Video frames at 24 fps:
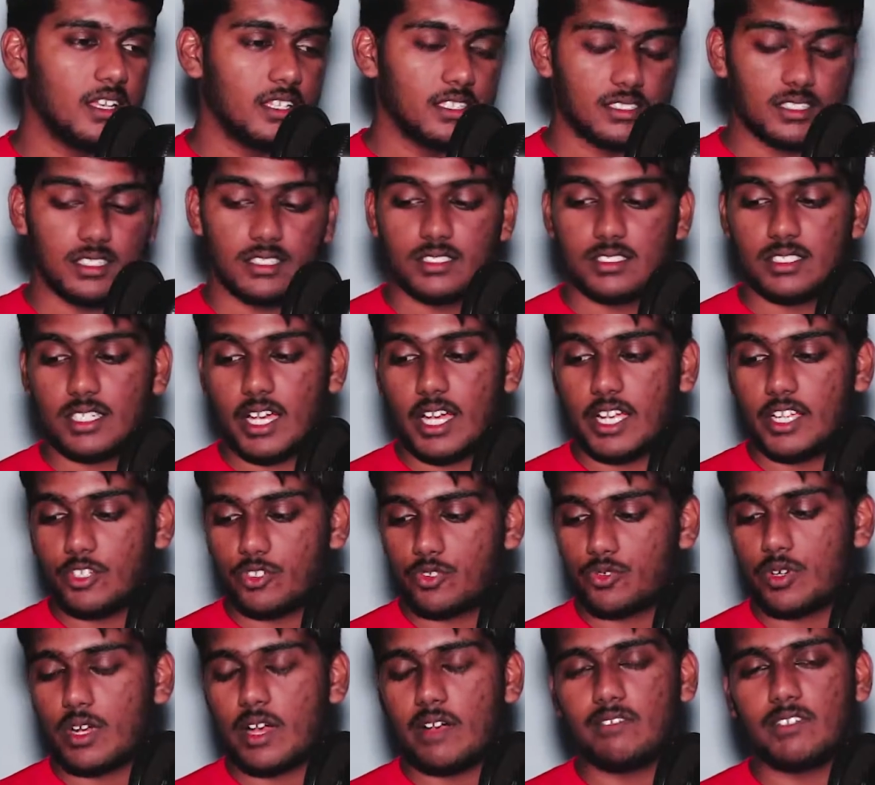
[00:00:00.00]
since I
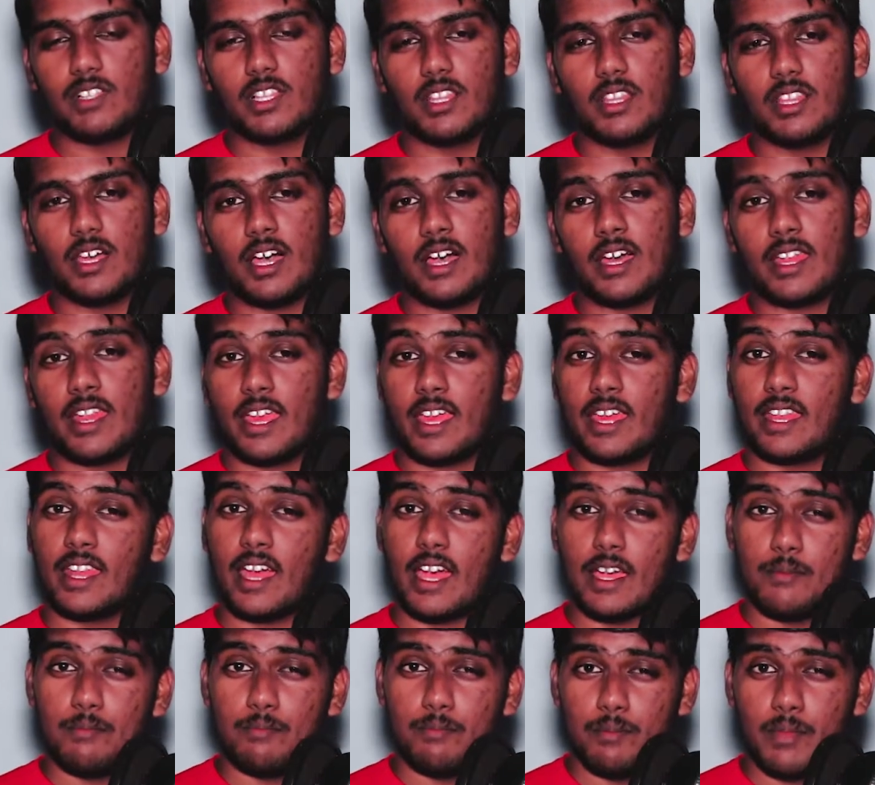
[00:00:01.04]
travel a lot and
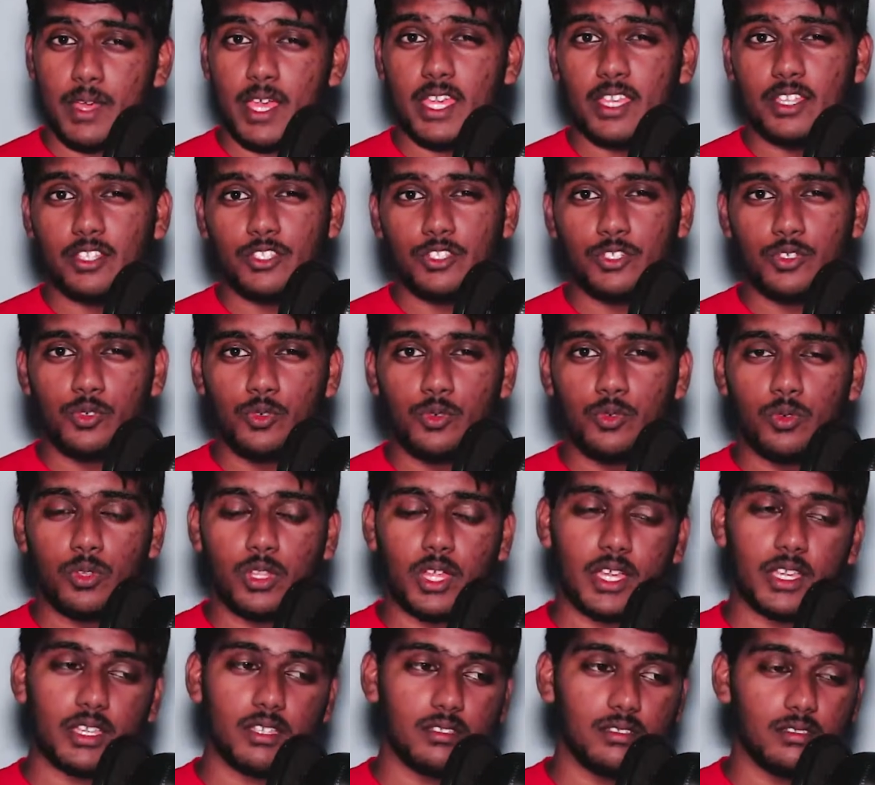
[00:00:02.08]
I may do
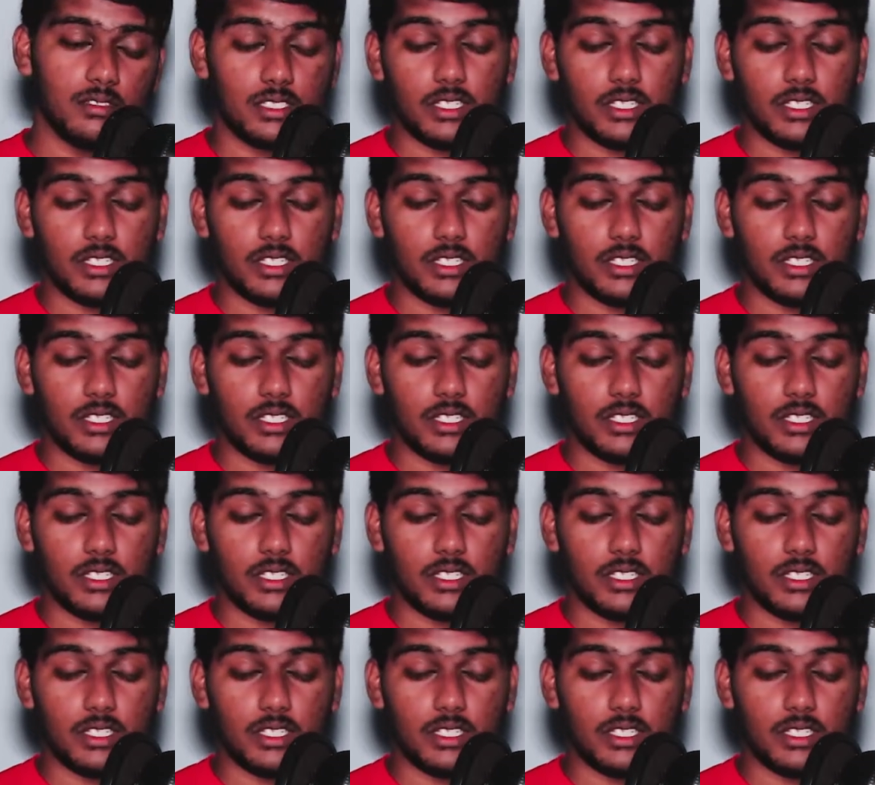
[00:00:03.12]
like